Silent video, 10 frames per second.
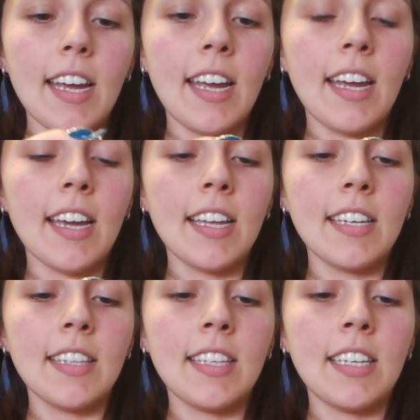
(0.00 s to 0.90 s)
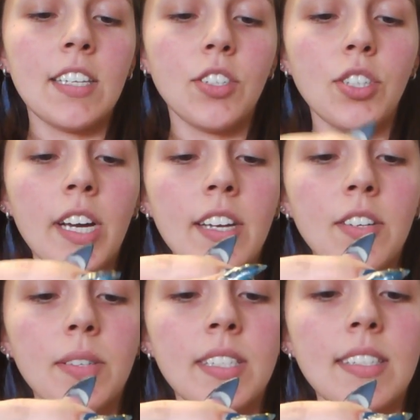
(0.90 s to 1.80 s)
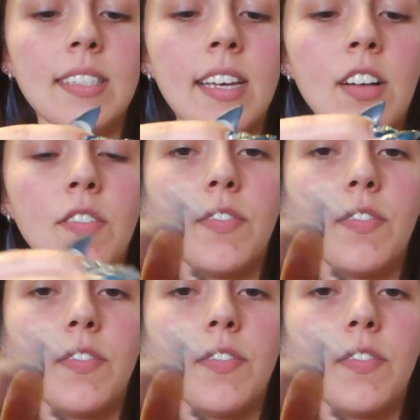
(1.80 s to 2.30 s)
and the shadow itself